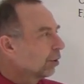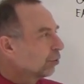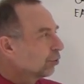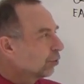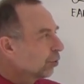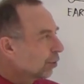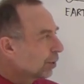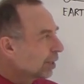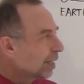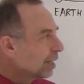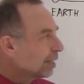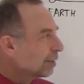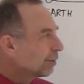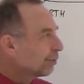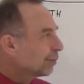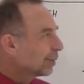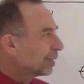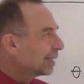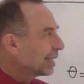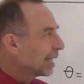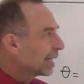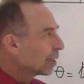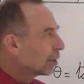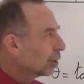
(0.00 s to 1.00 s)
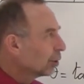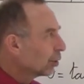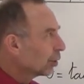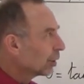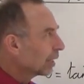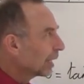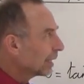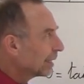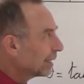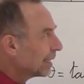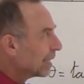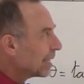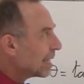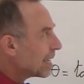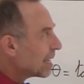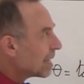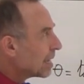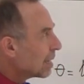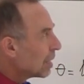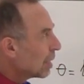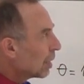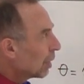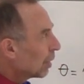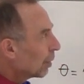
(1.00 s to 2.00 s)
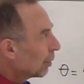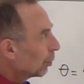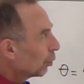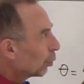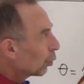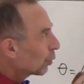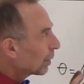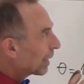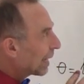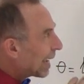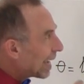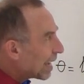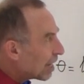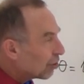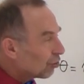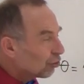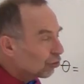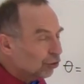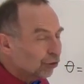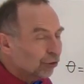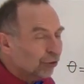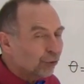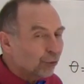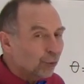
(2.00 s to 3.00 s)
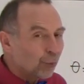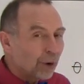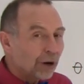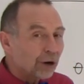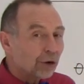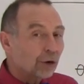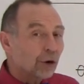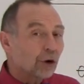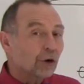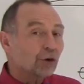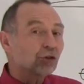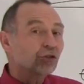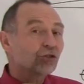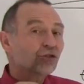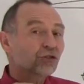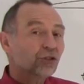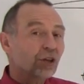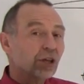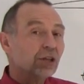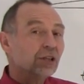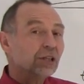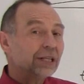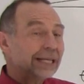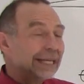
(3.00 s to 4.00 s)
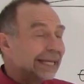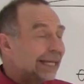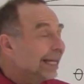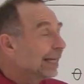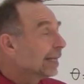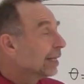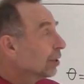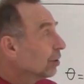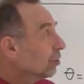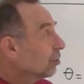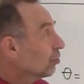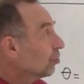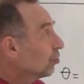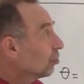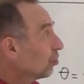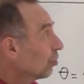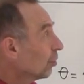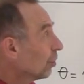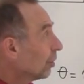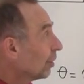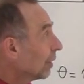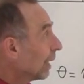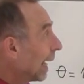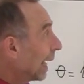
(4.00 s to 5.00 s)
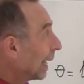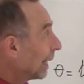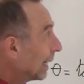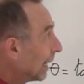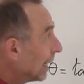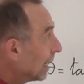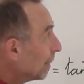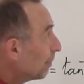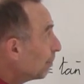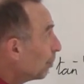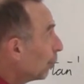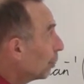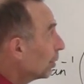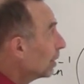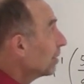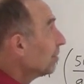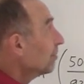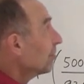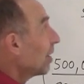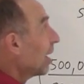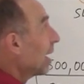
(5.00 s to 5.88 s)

So here, if we take a look at the location of where our sun is at any point in